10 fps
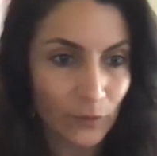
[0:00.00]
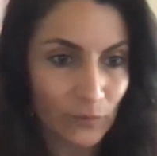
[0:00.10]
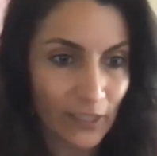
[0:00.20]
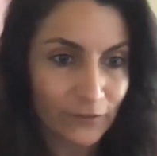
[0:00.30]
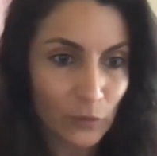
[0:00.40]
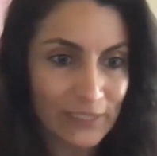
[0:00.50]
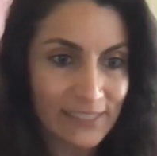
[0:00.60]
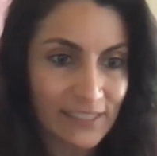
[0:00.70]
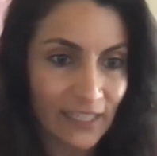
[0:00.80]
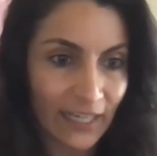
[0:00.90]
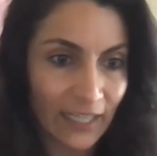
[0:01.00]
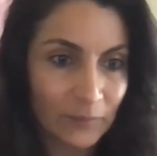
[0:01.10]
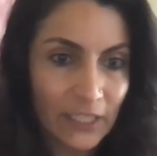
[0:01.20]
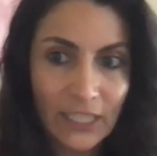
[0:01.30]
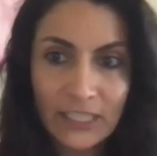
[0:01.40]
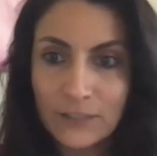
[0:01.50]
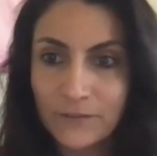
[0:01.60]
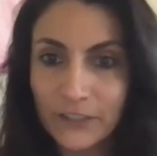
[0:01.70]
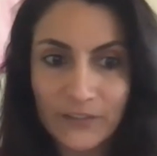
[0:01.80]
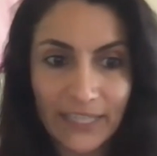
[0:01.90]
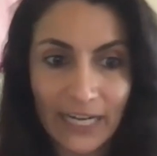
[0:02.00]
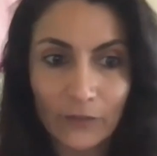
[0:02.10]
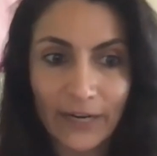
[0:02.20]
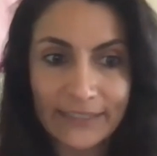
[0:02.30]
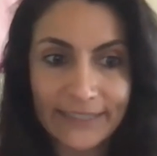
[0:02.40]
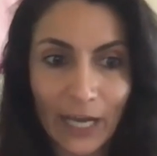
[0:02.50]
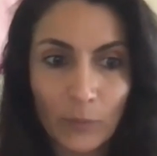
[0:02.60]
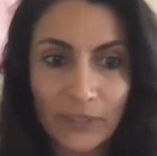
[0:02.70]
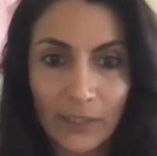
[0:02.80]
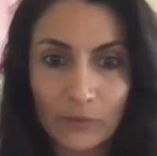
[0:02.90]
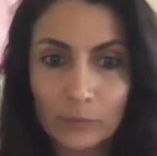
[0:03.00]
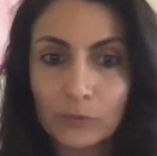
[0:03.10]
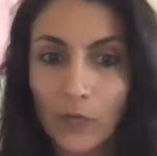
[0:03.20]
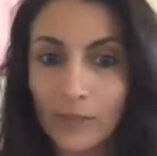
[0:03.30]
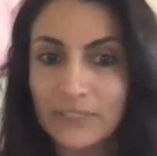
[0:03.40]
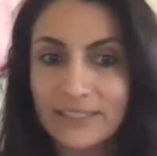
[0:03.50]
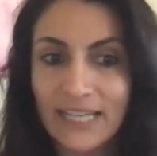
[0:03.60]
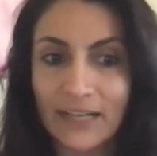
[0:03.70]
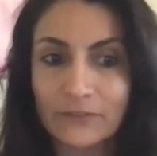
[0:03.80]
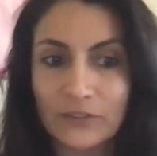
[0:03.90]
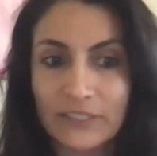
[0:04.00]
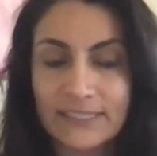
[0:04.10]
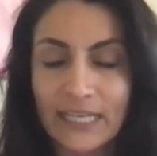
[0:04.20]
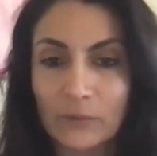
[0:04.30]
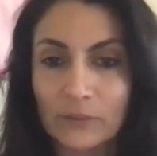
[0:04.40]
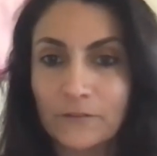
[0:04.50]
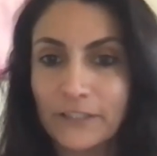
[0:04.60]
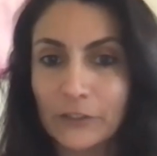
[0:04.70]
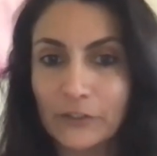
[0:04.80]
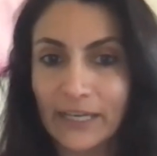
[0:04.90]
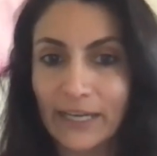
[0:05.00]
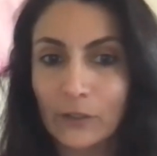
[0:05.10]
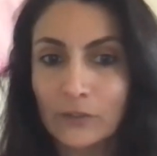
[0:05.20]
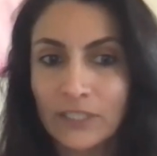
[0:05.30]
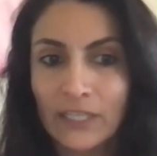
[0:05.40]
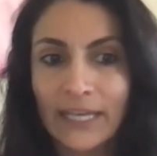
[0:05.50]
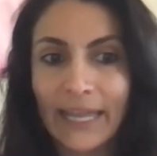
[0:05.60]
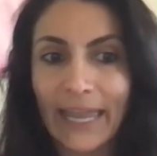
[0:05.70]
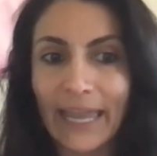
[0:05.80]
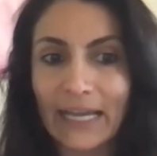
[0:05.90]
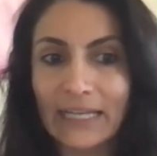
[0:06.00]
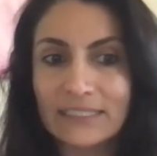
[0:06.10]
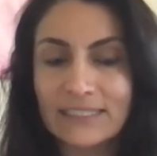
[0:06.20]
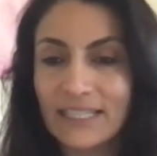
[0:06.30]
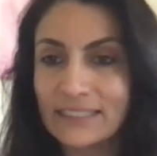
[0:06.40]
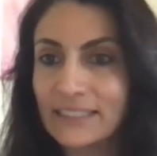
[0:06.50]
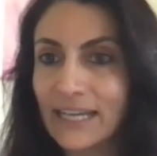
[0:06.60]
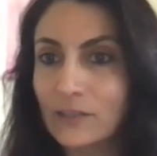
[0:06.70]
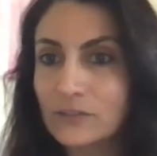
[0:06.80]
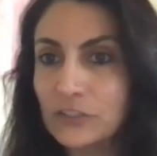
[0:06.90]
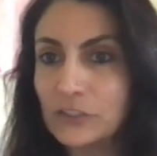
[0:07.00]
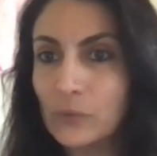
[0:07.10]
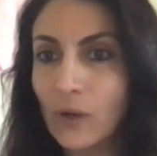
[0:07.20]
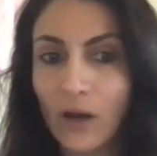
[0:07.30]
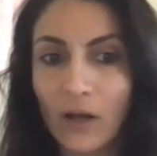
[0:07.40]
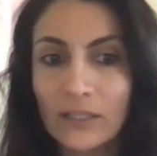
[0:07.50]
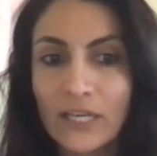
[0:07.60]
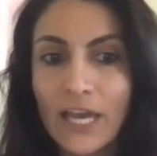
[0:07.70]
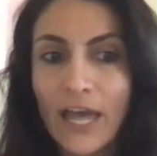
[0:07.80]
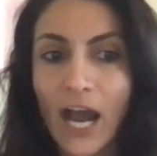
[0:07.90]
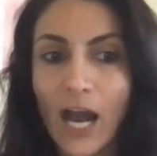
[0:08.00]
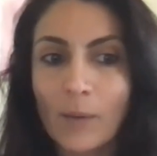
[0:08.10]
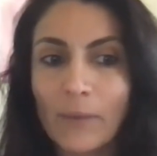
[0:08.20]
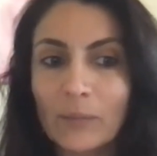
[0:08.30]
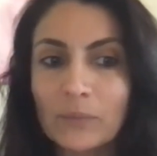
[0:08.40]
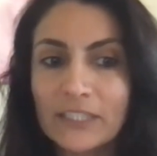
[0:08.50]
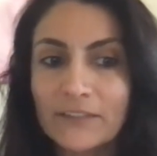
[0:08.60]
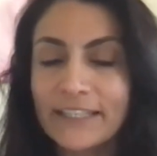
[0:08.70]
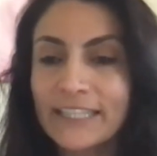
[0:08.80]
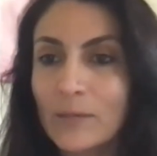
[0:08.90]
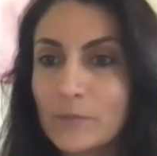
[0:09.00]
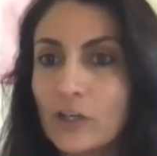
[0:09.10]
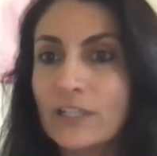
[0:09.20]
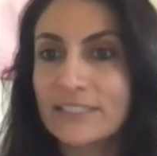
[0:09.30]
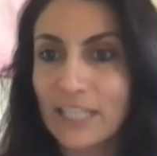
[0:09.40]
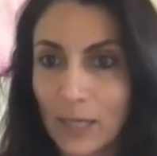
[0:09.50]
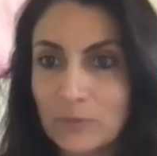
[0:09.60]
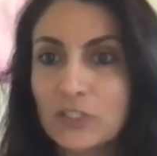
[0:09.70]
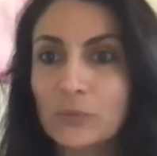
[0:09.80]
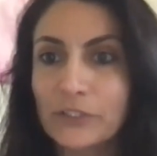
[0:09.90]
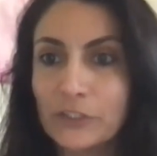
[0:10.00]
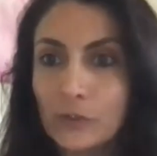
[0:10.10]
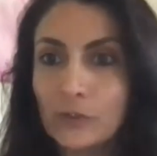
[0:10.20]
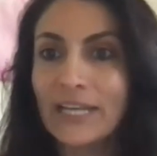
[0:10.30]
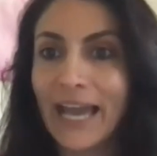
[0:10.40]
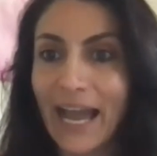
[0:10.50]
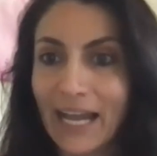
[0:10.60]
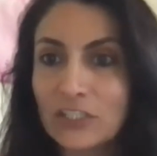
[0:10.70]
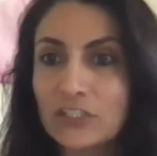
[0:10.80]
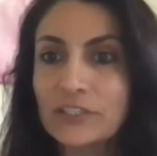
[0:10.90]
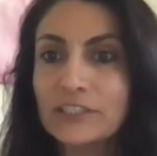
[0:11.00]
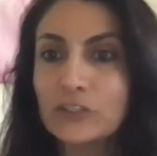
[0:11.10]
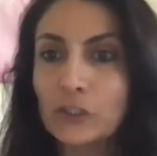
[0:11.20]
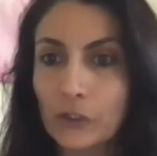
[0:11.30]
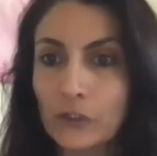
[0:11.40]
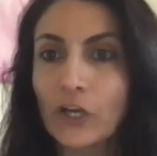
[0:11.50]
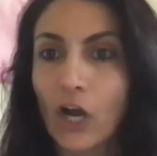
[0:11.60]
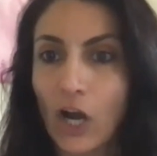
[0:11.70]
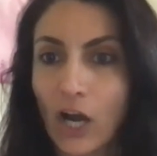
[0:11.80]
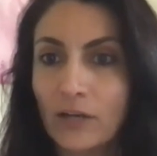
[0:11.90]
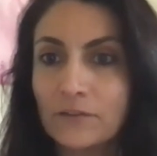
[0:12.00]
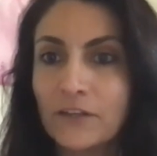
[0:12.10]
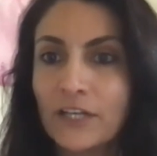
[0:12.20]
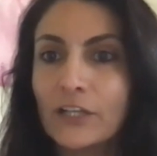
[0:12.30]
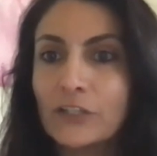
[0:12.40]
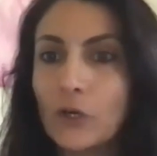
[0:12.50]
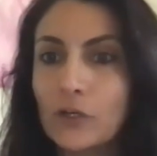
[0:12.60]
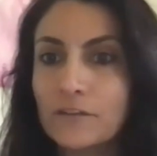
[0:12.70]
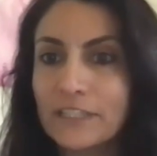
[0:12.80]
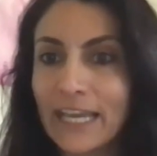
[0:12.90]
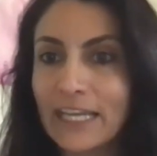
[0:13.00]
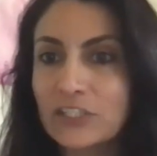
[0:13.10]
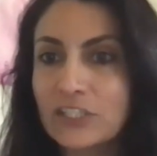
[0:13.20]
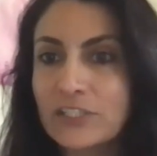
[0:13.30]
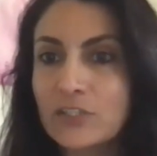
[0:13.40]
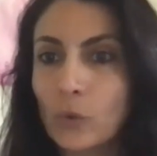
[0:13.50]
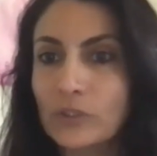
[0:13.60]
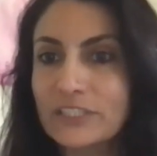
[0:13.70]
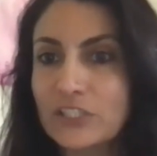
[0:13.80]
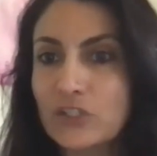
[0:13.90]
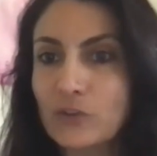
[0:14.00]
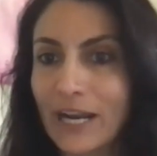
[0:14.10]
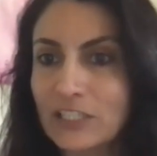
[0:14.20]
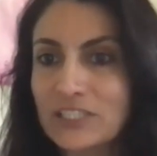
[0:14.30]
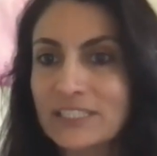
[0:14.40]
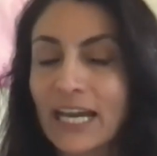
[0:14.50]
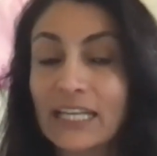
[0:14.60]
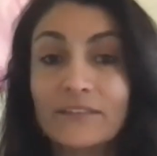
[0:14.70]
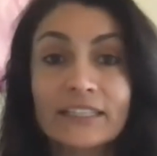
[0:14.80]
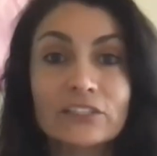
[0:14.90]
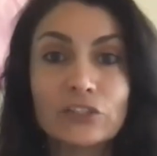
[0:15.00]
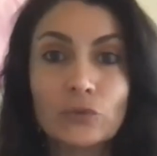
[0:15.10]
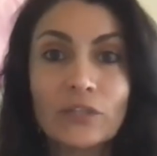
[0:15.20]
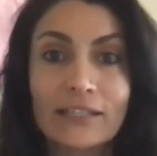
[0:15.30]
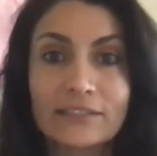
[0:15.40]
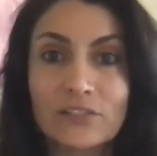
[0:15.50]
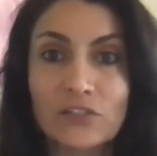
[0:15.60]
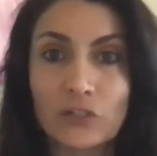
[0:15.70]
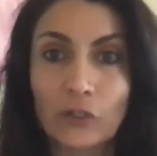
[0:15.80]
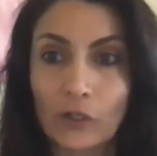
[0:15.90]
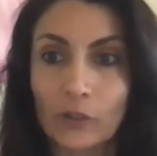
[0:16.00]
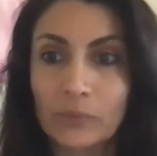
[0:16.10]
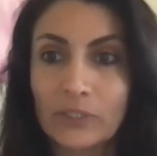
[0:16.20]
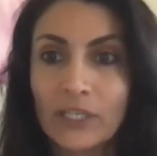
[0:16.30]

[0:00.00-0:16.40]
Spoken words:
everyone's time to figure that out right now, but I will promise after this, I will figure it out and send it out to you all. I believe I came across an option where you could actually turn off notifications or distractions, kind of like a do not disturb.